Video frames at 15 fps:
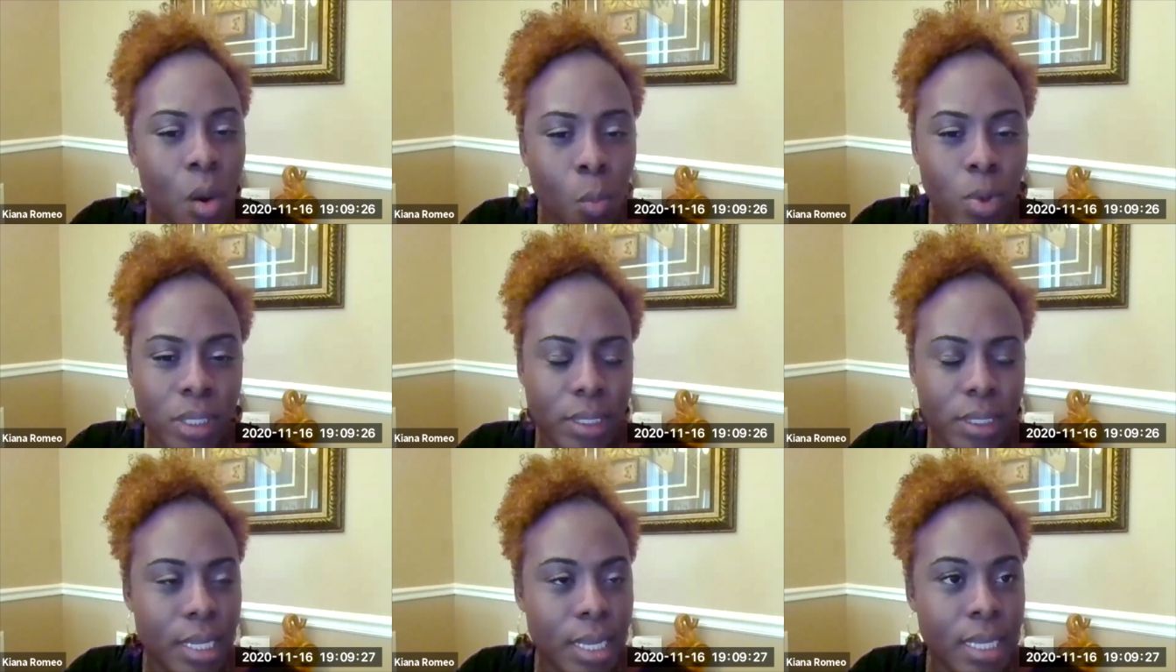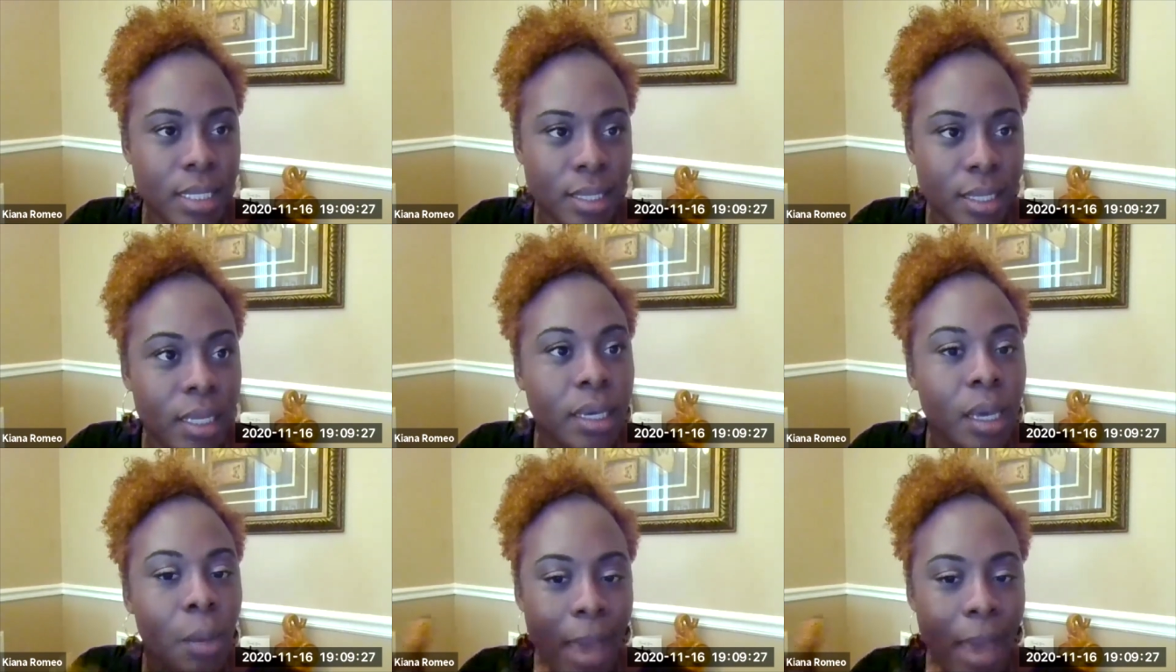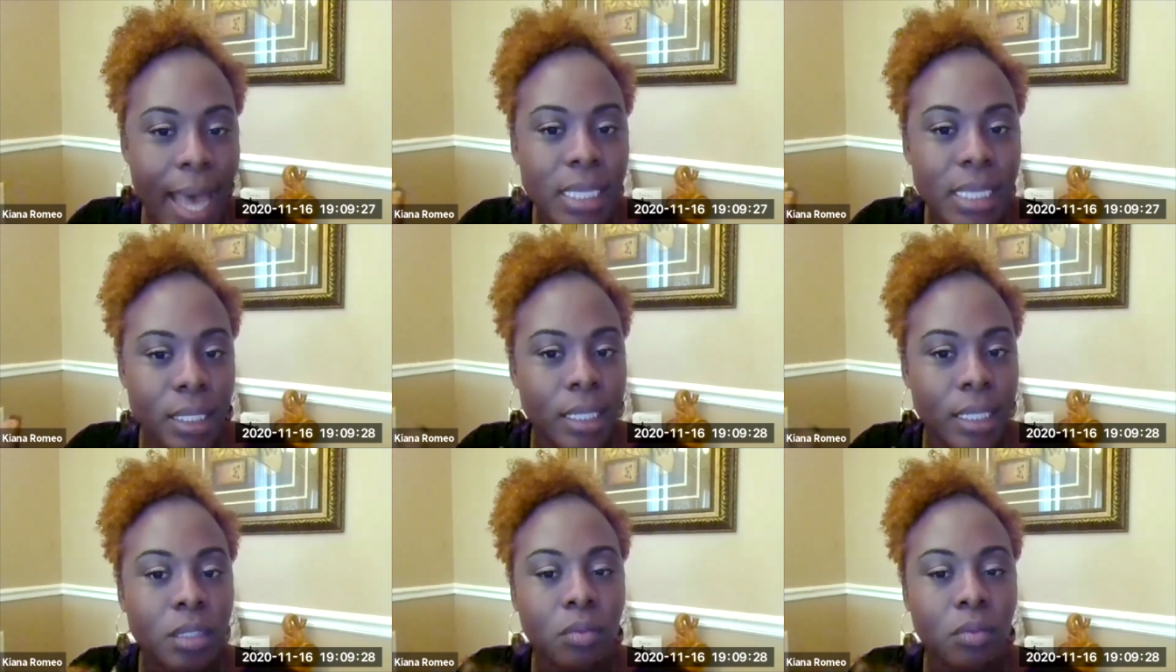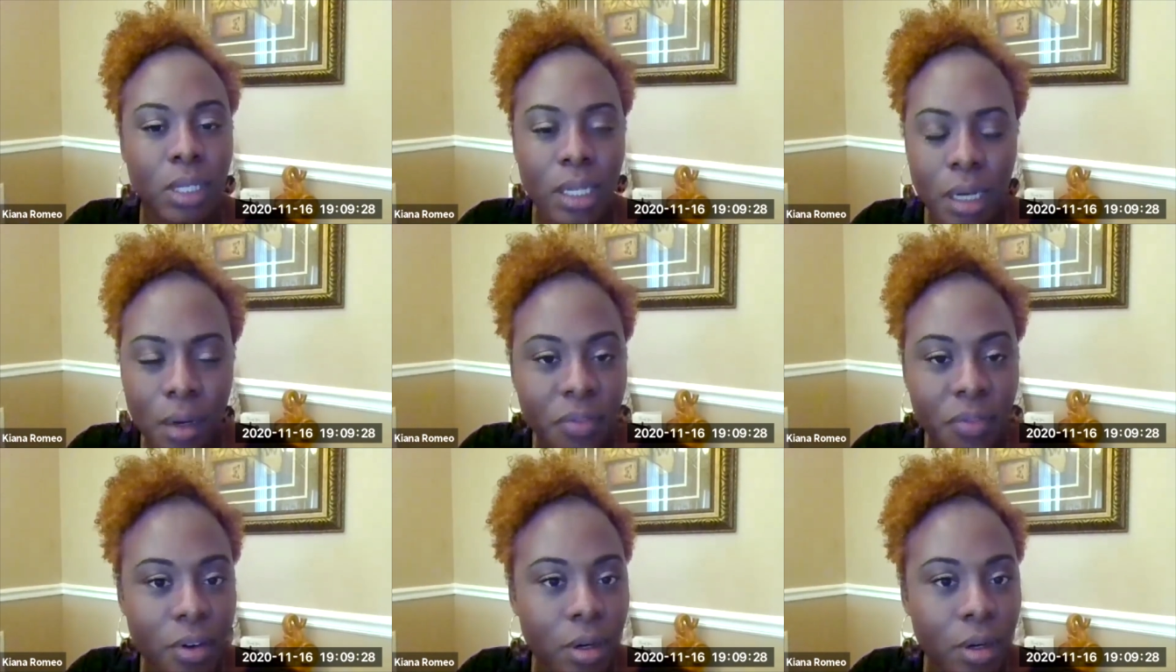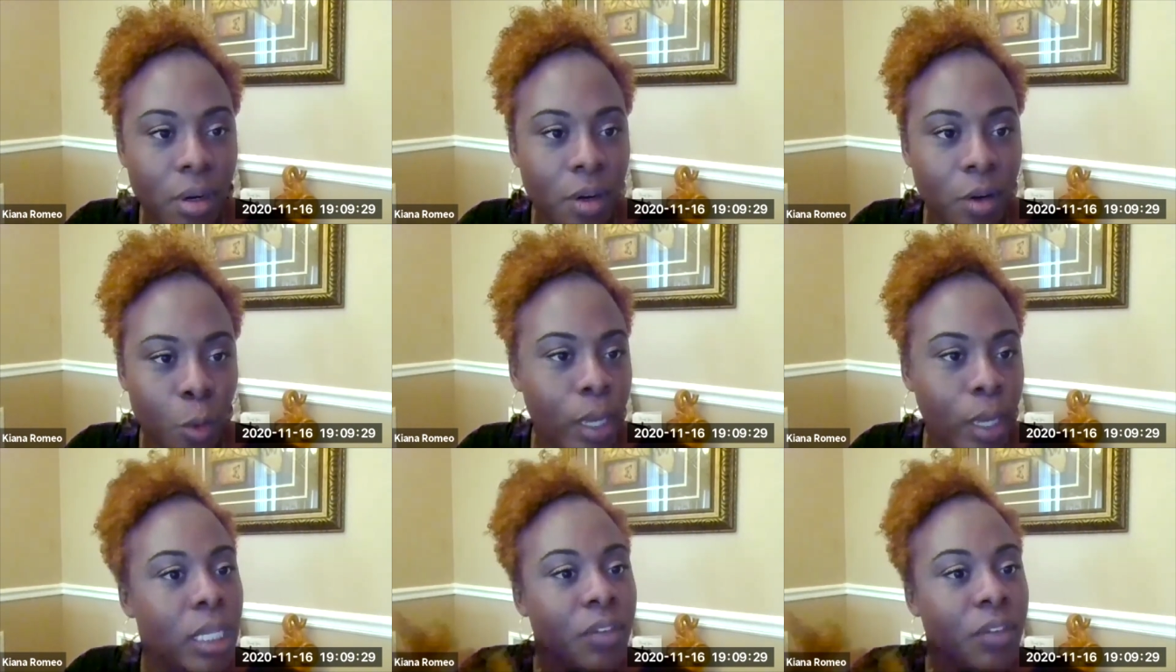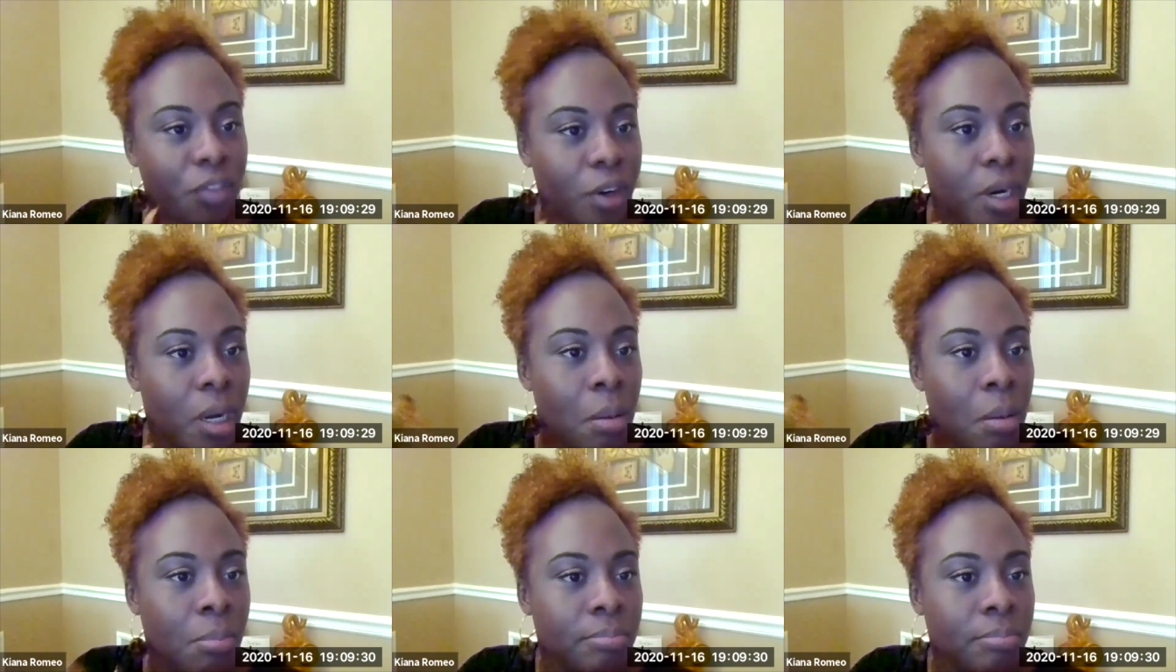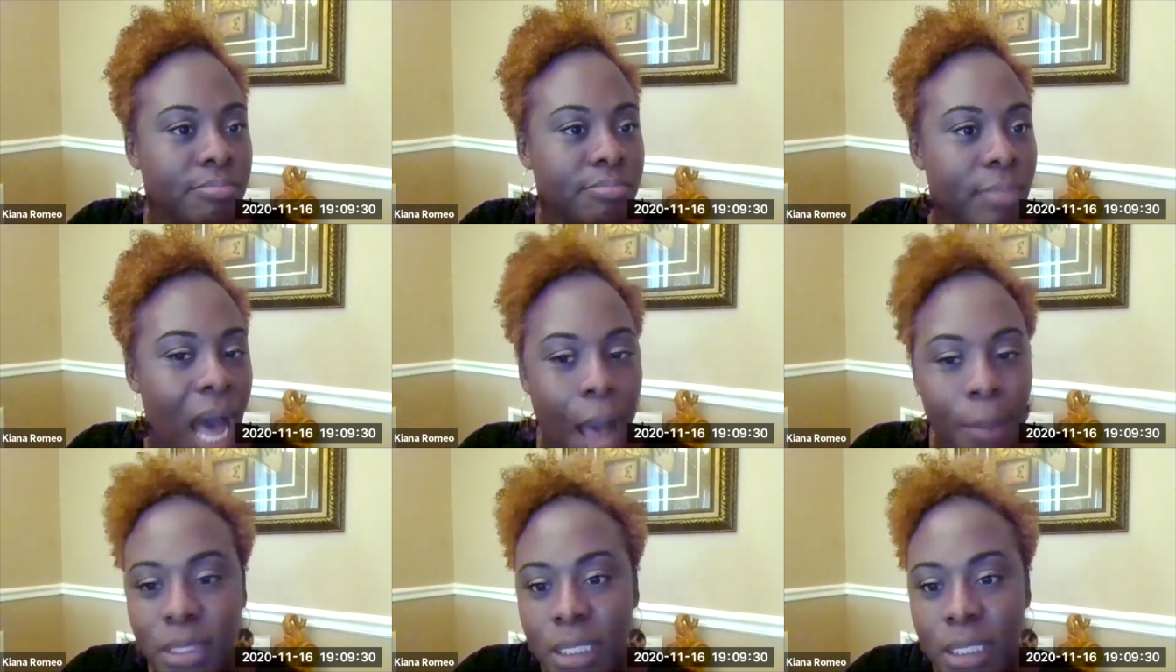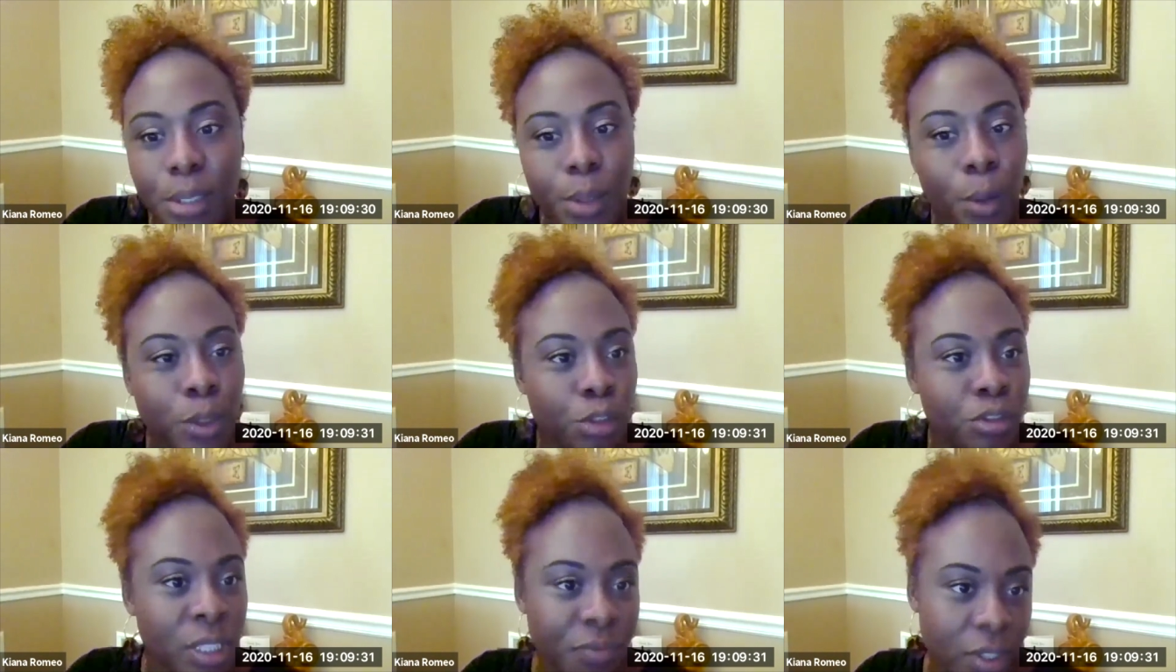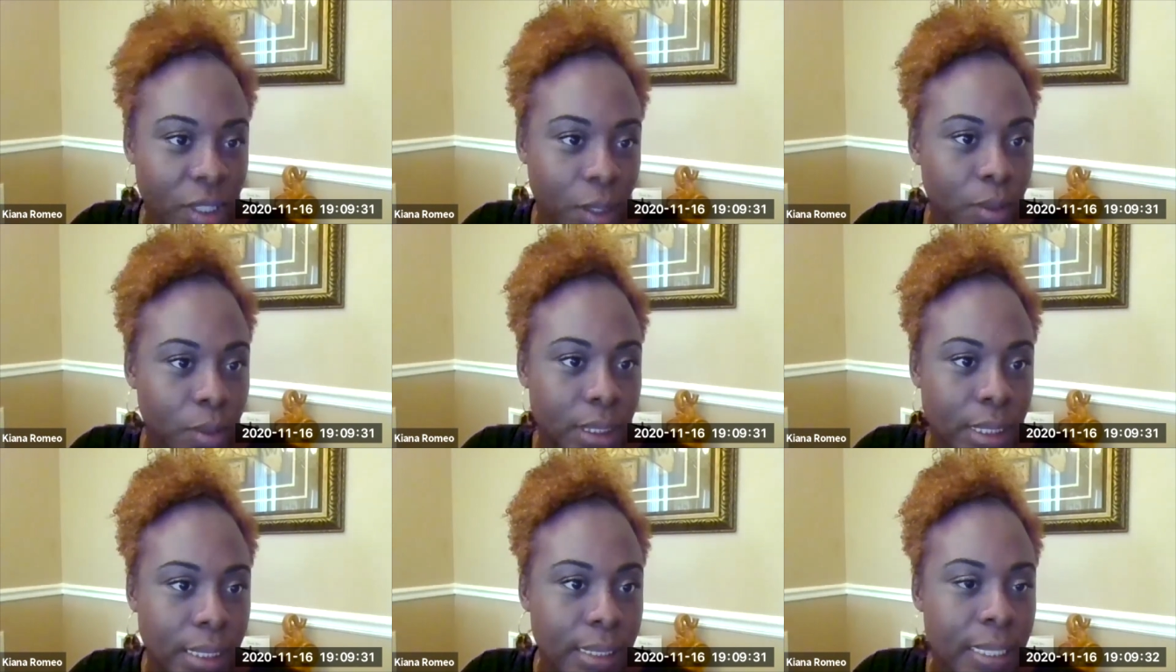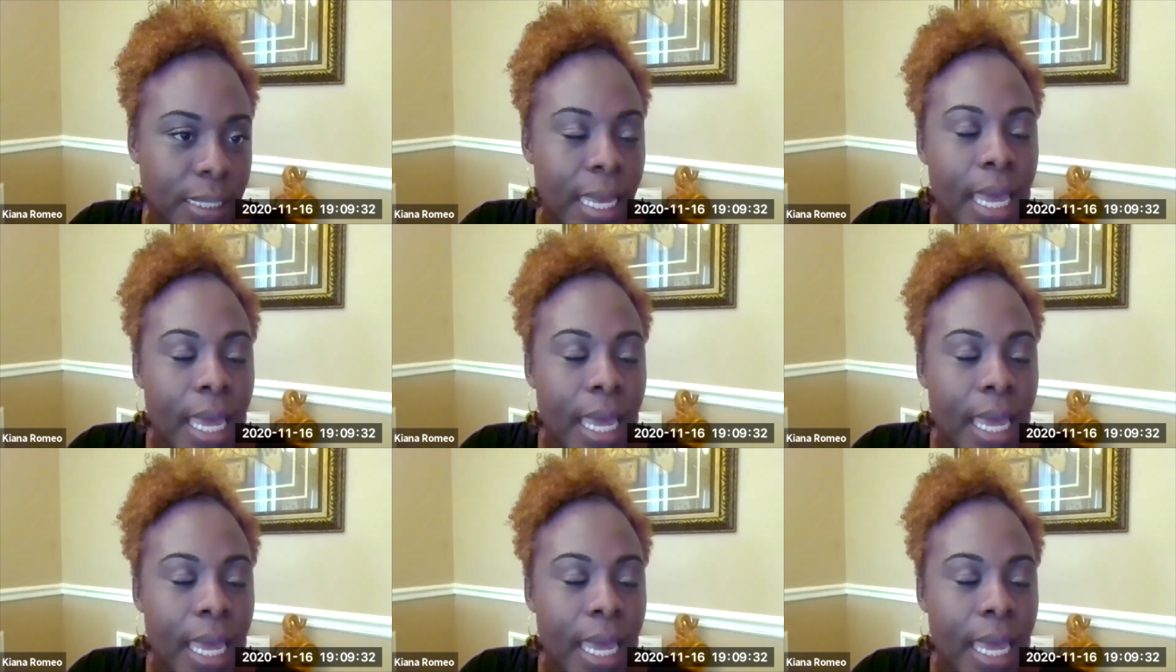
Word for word: which is the capacity to recover quickly from obstacles or difficulties.